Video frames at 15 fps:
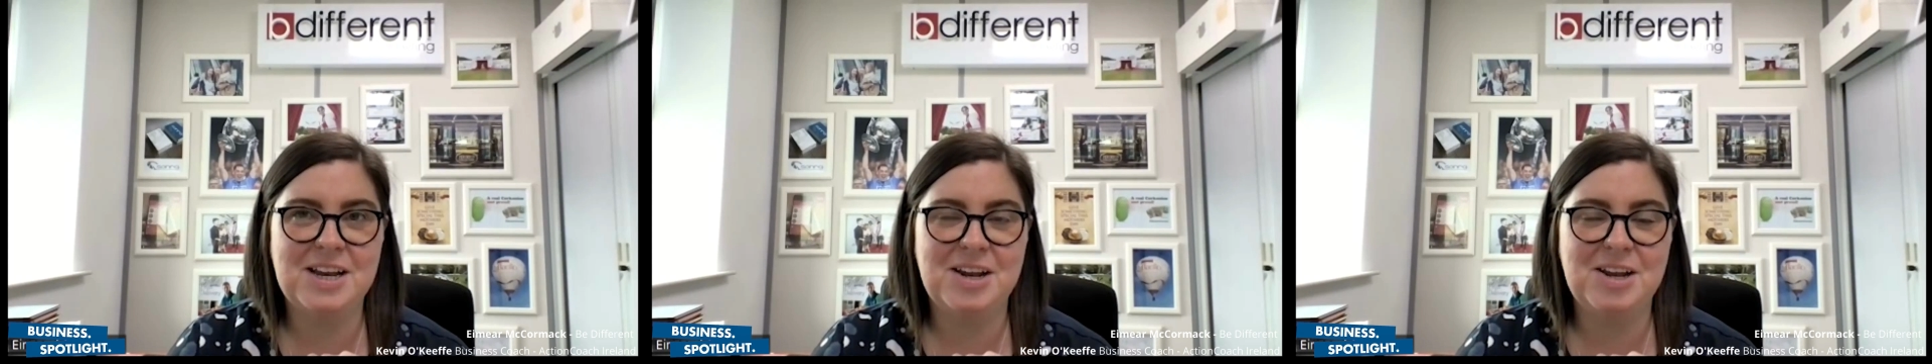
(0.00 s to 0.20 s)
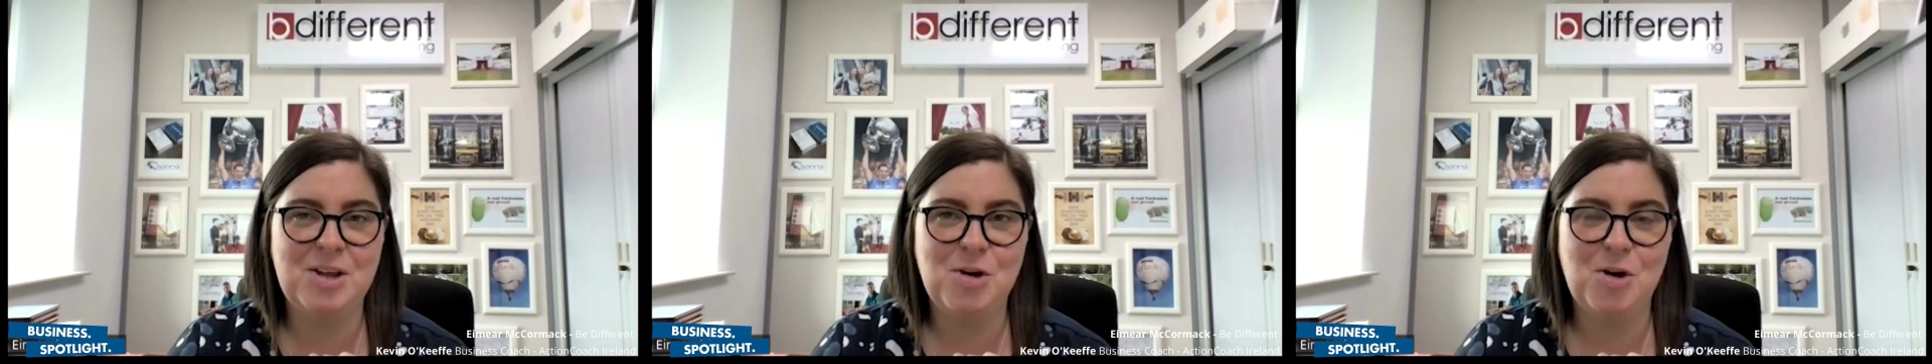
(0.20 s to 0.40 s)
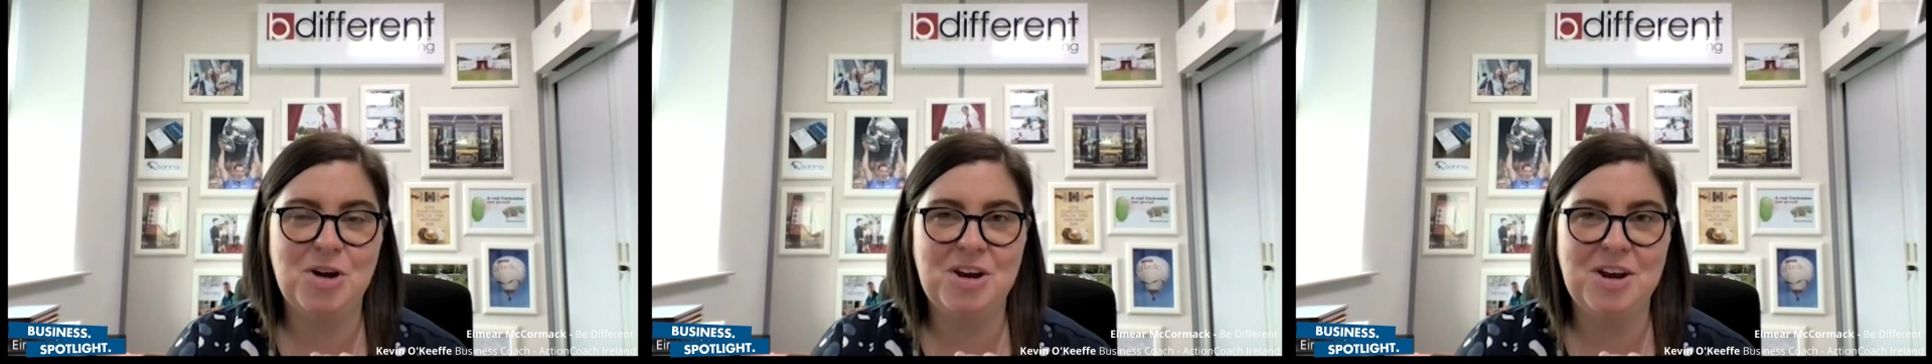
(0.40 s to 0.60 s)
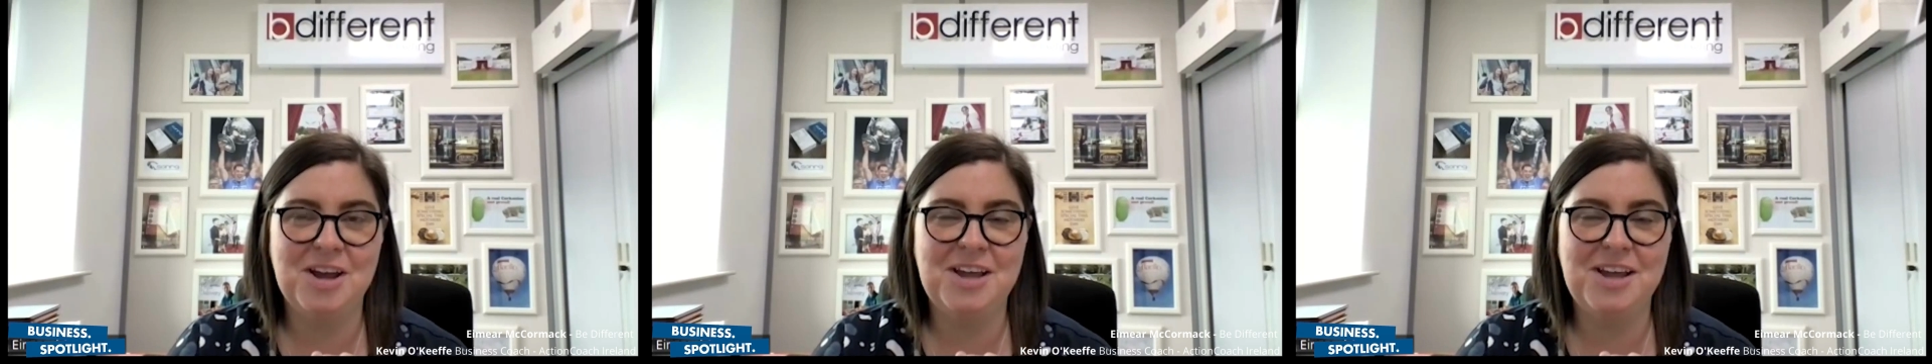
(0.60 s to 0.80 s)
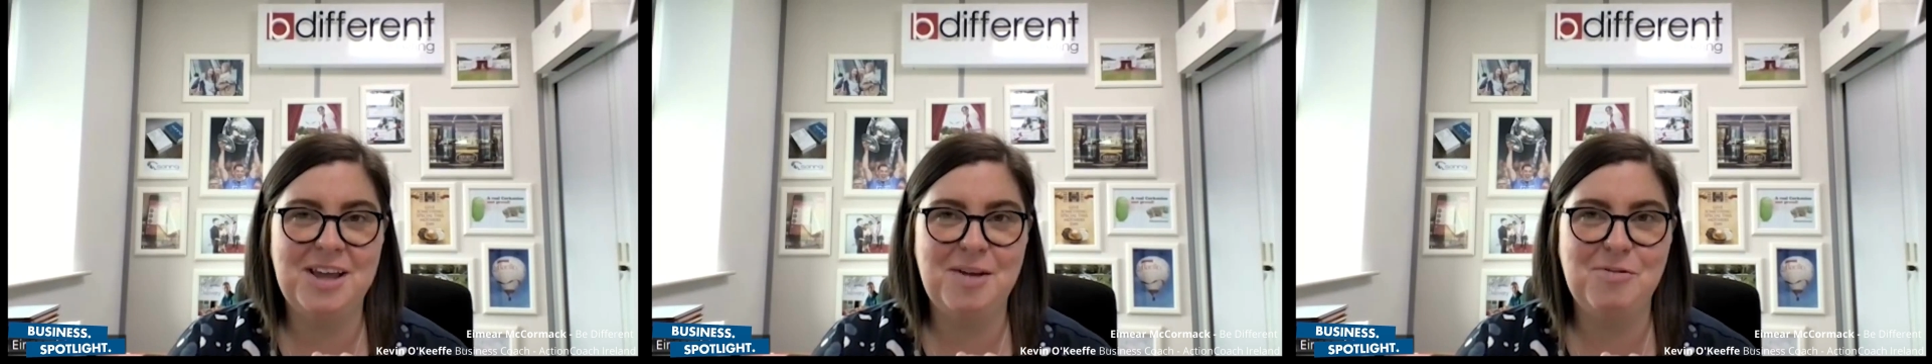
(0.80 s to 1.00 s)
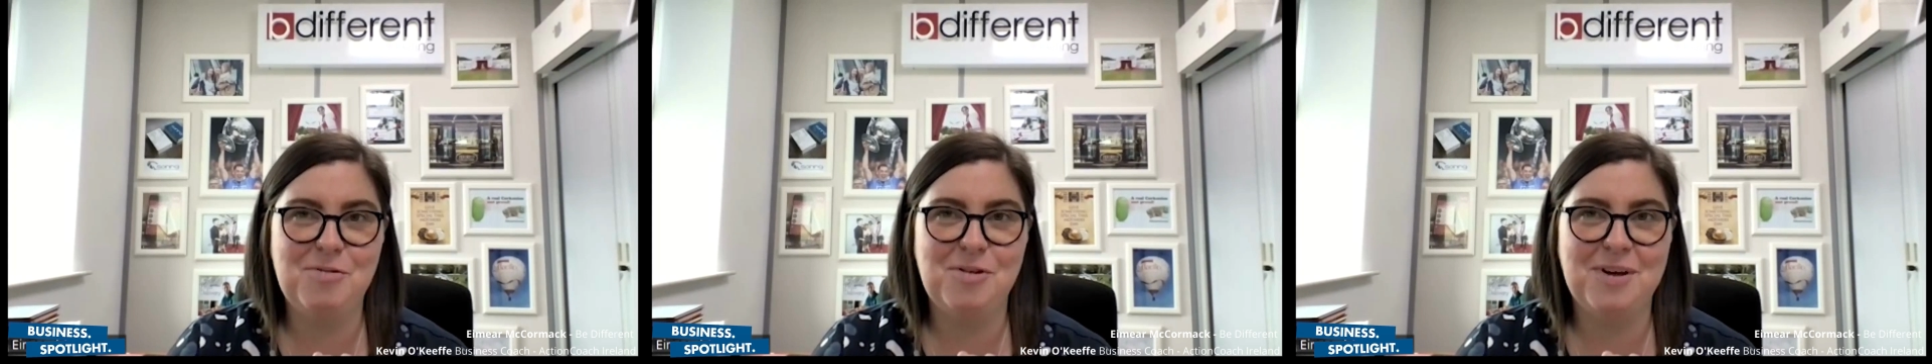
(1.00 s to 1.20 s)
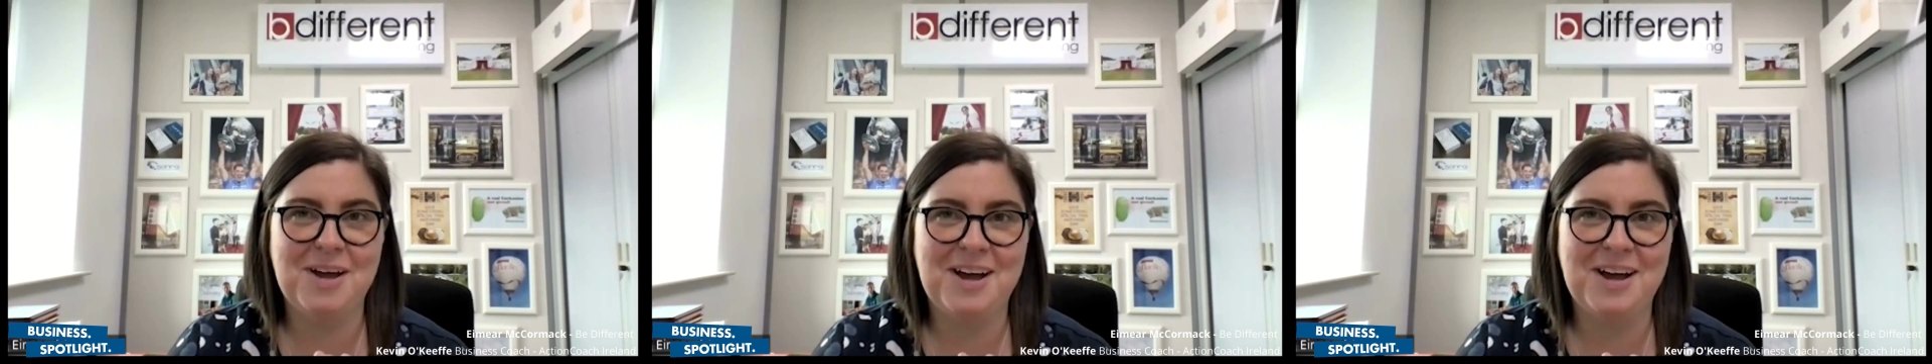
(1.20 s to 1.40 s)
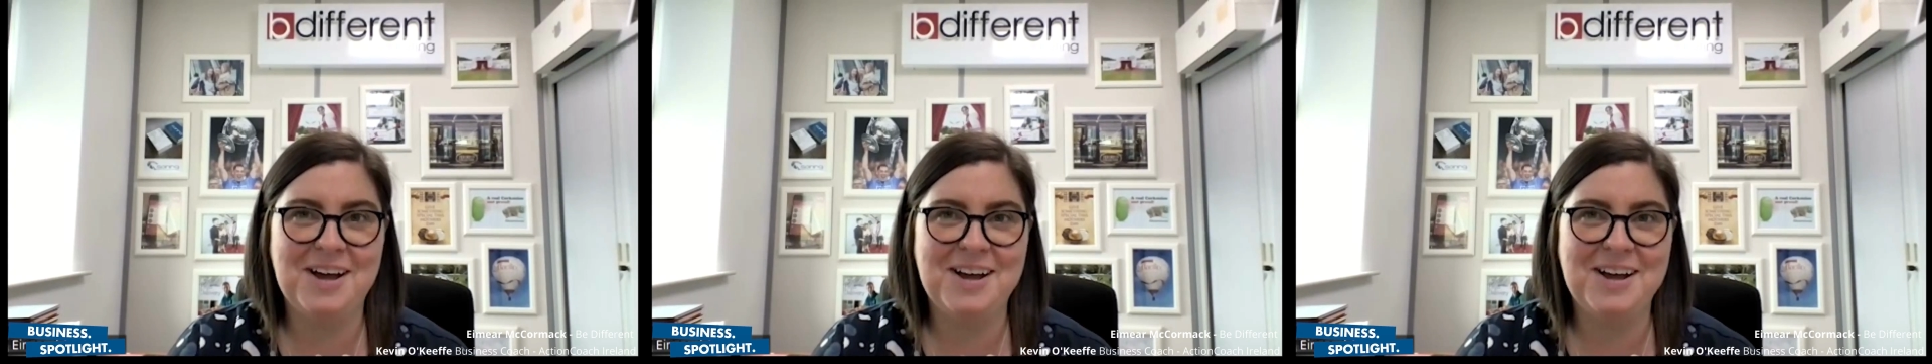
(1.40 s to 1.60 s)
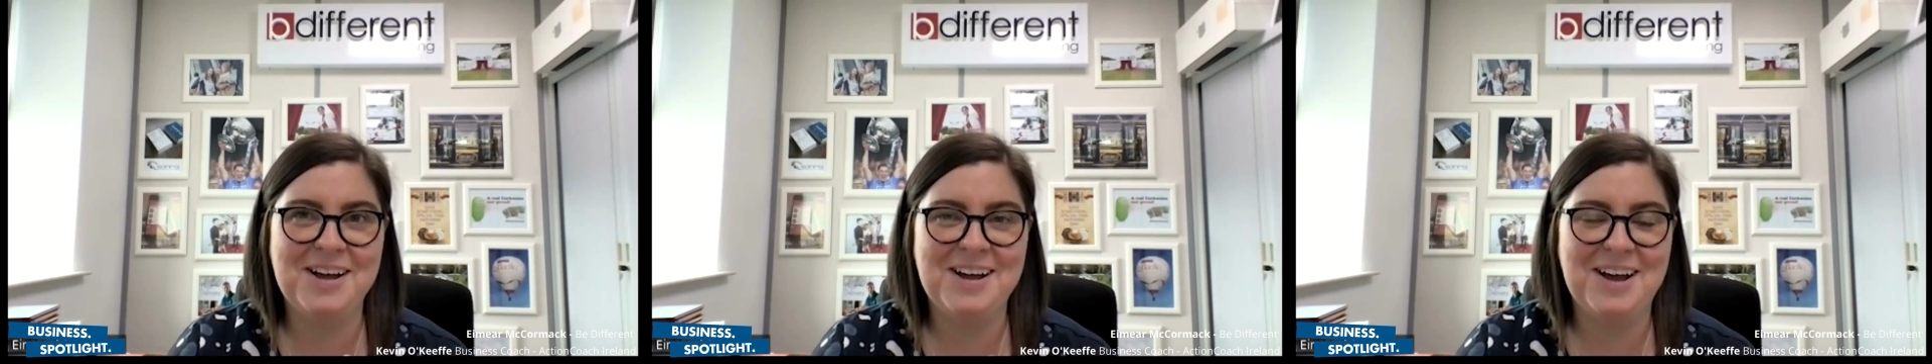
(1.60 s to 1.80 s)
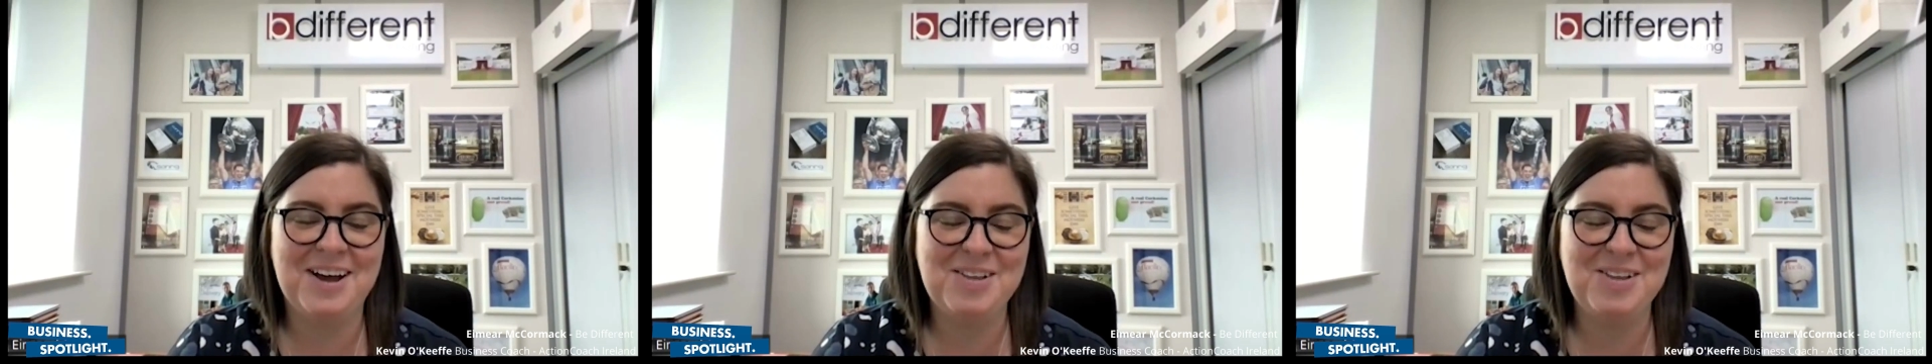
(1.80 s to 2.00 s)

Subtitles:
young and naive, I